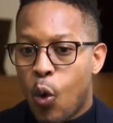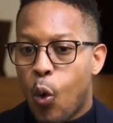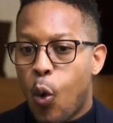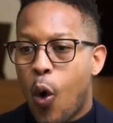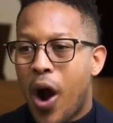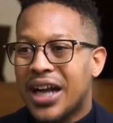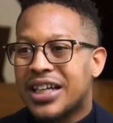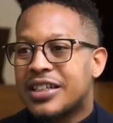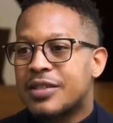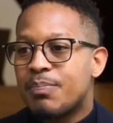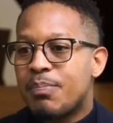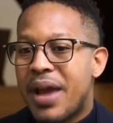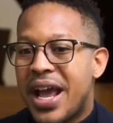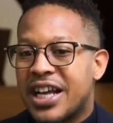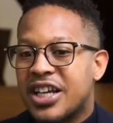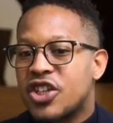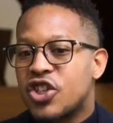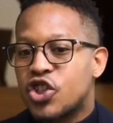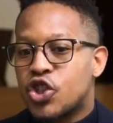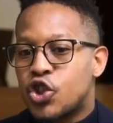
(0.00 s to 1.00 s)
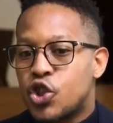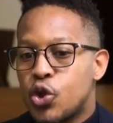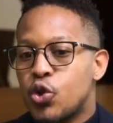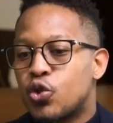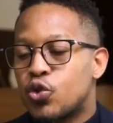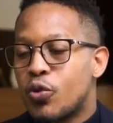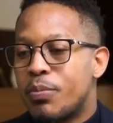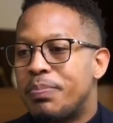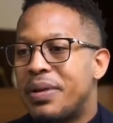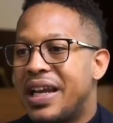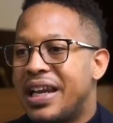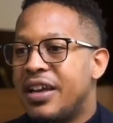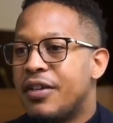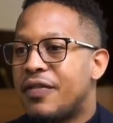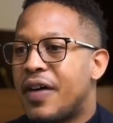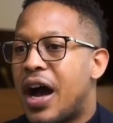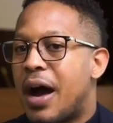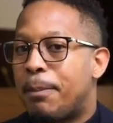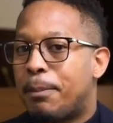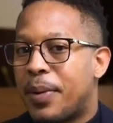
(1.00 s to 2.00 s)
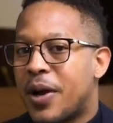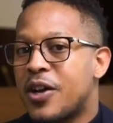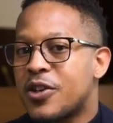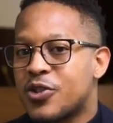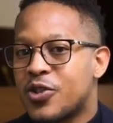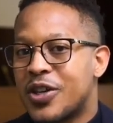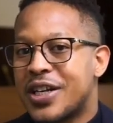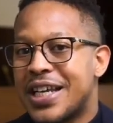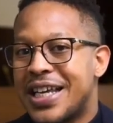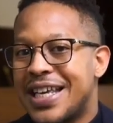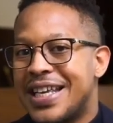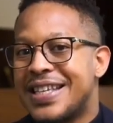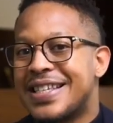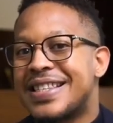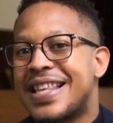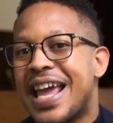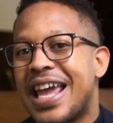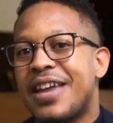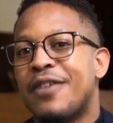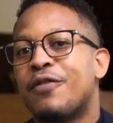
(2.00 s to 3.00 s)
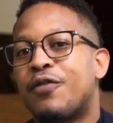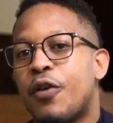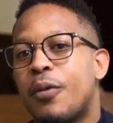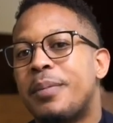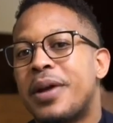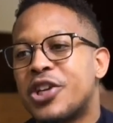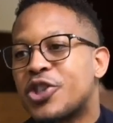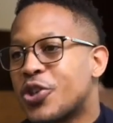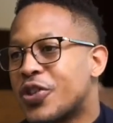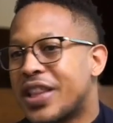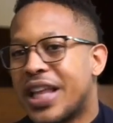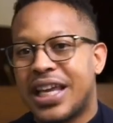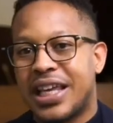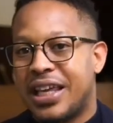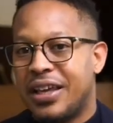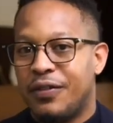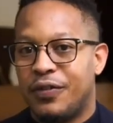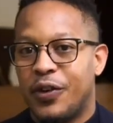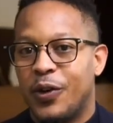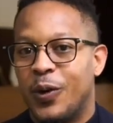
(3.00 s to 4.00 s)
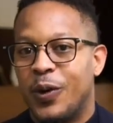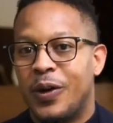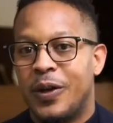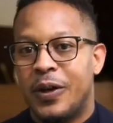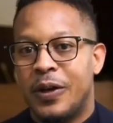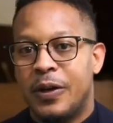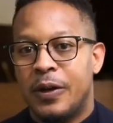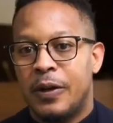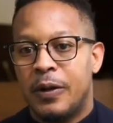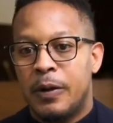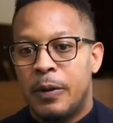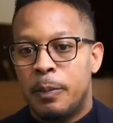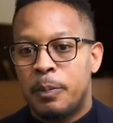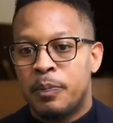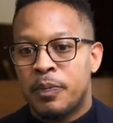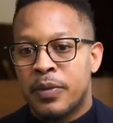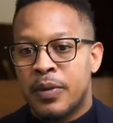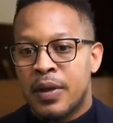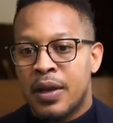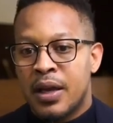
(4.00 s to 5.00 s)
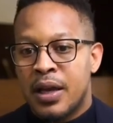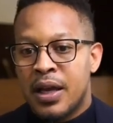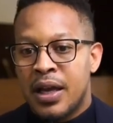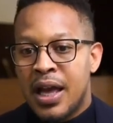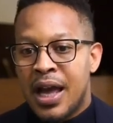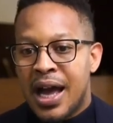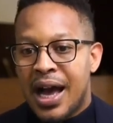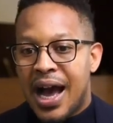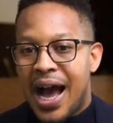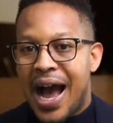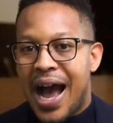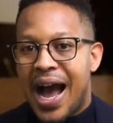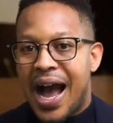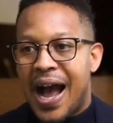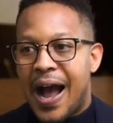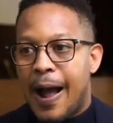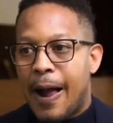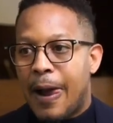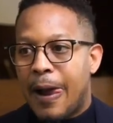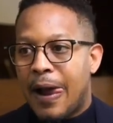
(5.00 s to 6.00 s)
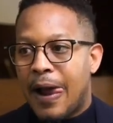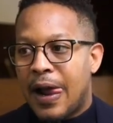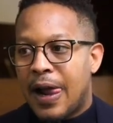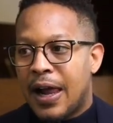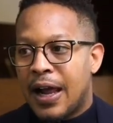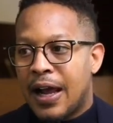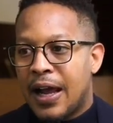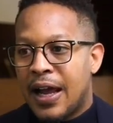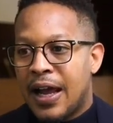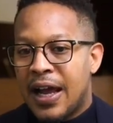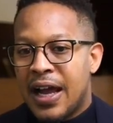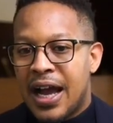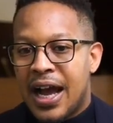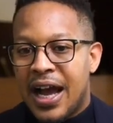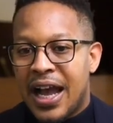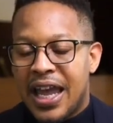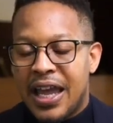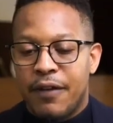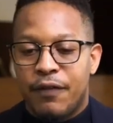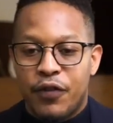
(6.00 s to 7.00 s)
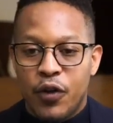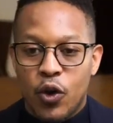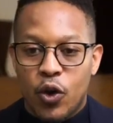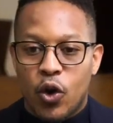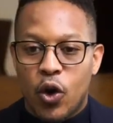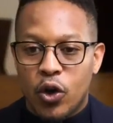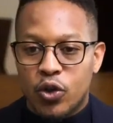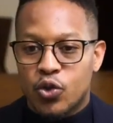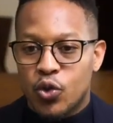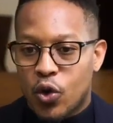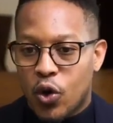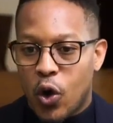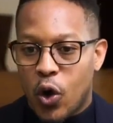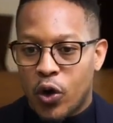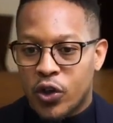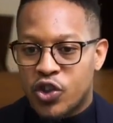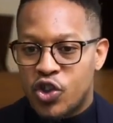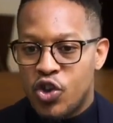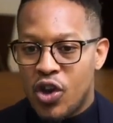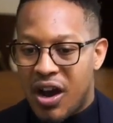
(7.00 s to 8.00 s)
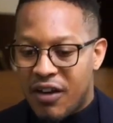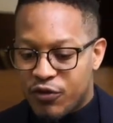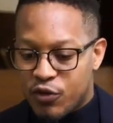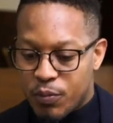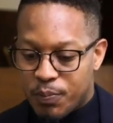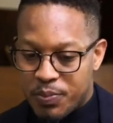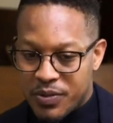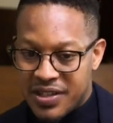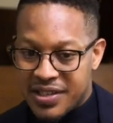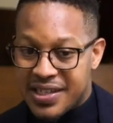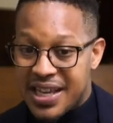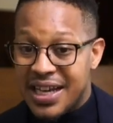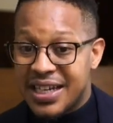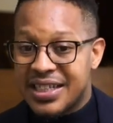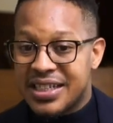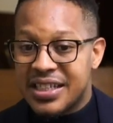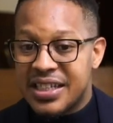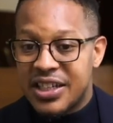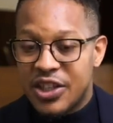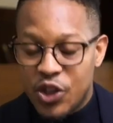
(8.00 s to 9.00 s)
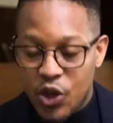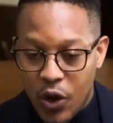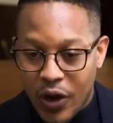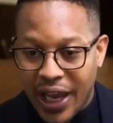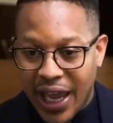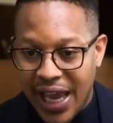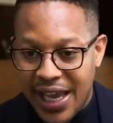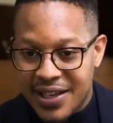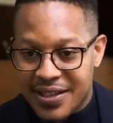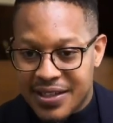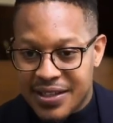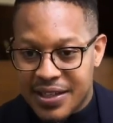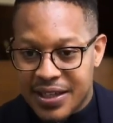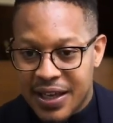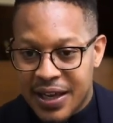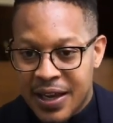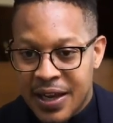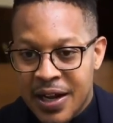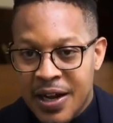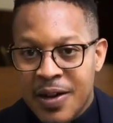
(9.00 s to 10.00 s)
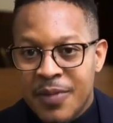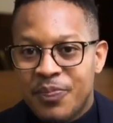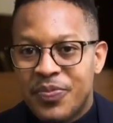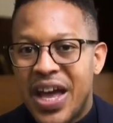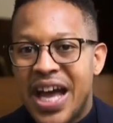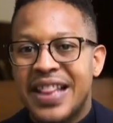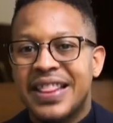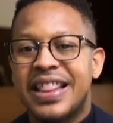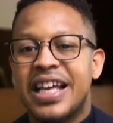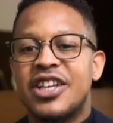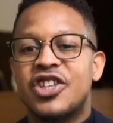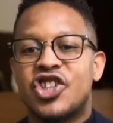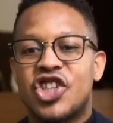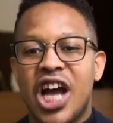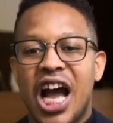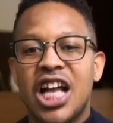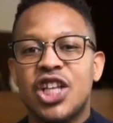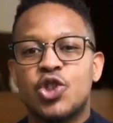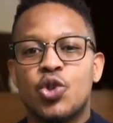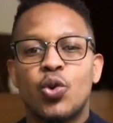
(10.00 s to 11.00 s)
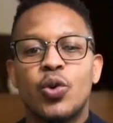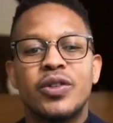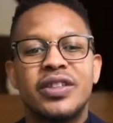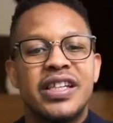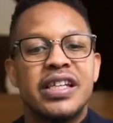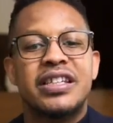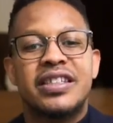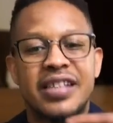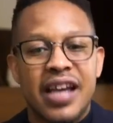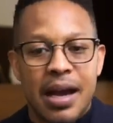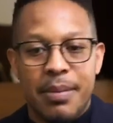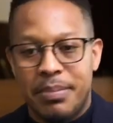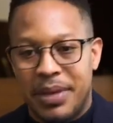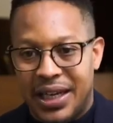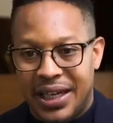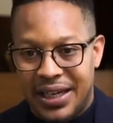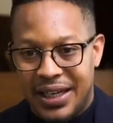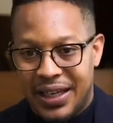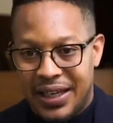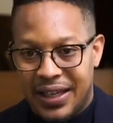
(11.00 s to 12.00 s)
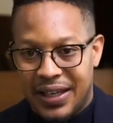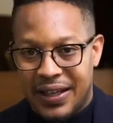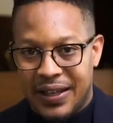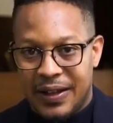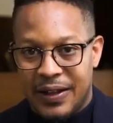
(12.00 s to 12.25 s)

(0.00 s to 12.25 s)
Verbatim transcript: What makes you to believe a person is the information they give you. Mm-hmm. Yeah, that's true. If you go to court, you have to present your case. Then the judge will determine,